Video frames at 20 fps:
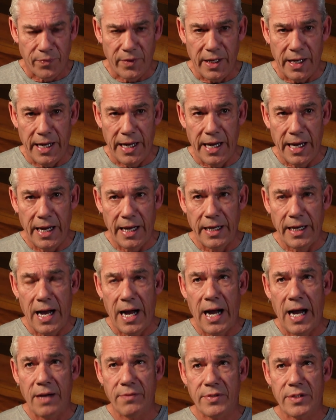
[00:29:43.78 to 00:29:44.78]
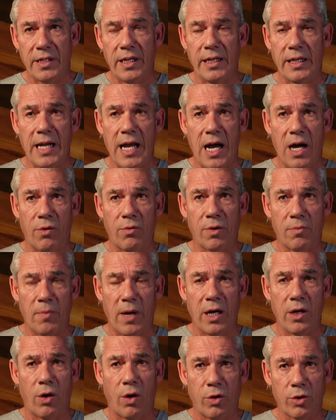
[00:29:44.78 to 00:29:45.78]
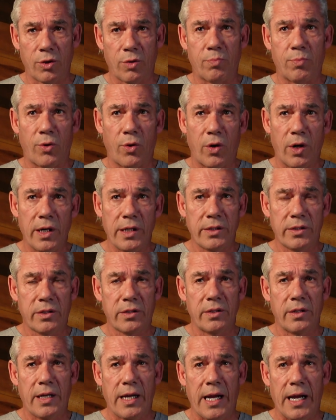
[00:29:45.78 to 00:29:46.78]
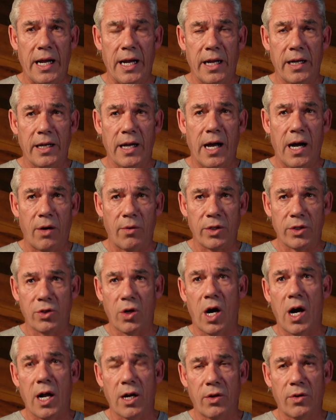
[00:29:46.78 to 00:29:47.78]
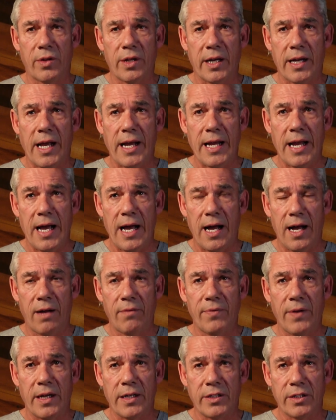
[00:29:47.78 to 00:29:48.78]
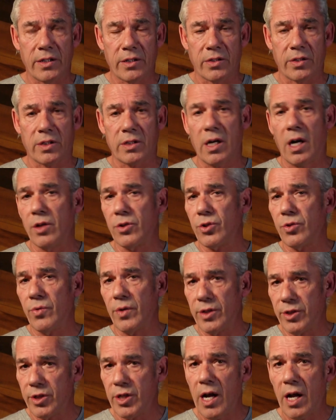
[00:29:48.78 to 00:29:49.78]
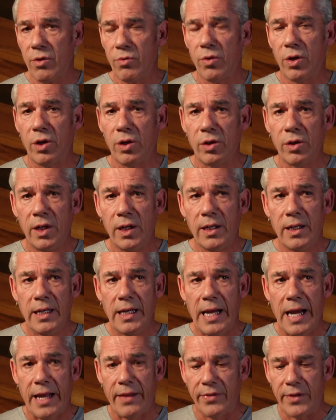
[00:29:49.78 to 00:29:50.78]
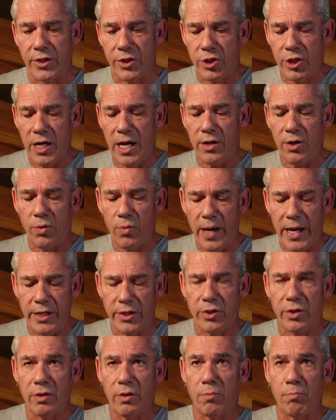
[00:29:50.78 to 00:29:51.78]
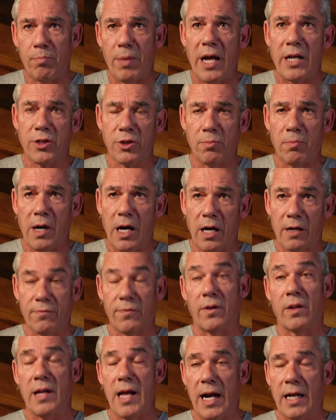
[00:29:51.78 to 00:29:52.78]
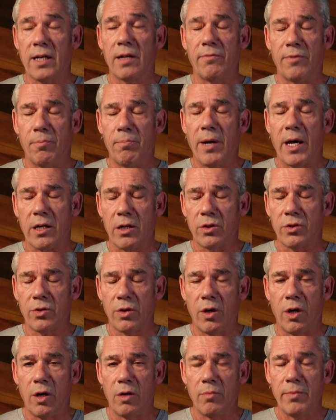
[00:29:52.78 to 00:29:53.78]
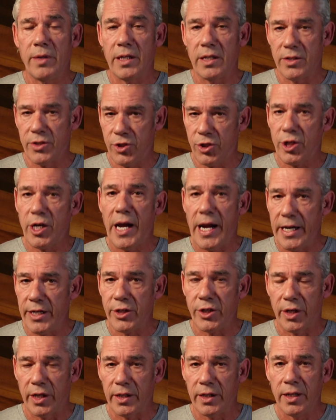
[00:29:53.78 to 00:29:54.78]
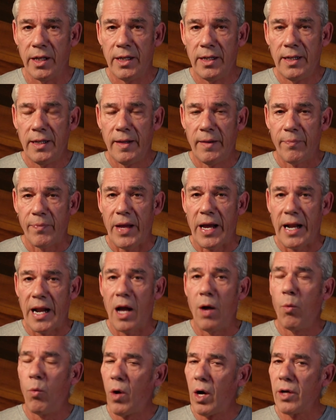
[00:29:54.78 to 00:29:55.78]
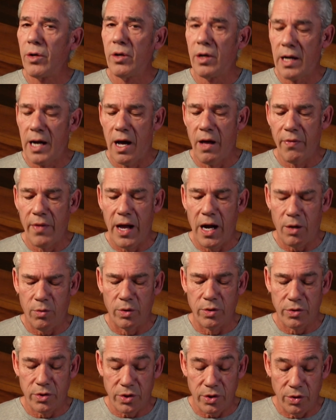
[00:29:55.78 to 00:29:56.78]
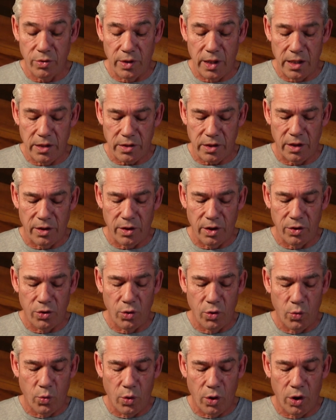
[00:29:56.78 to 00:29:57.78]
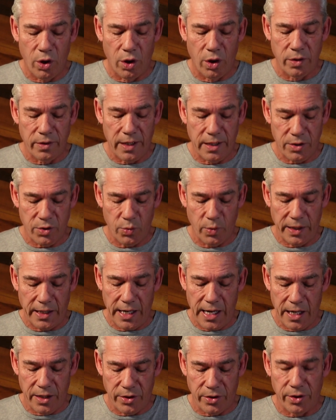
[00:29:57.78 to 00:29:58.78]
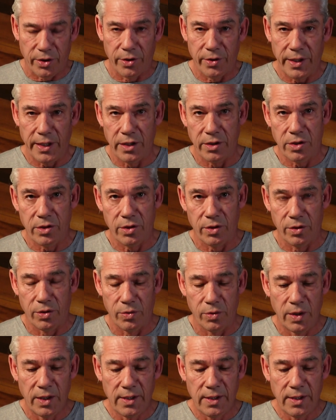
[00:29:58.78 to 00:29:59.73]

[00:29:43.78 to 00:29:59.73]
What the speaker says: And I've seen that with my older boys and now a daughter that I have, and just the culture in general. And the generational benchmark, for lack of a better term, is changing. And I wonder how that will suit us in the new world as we enter into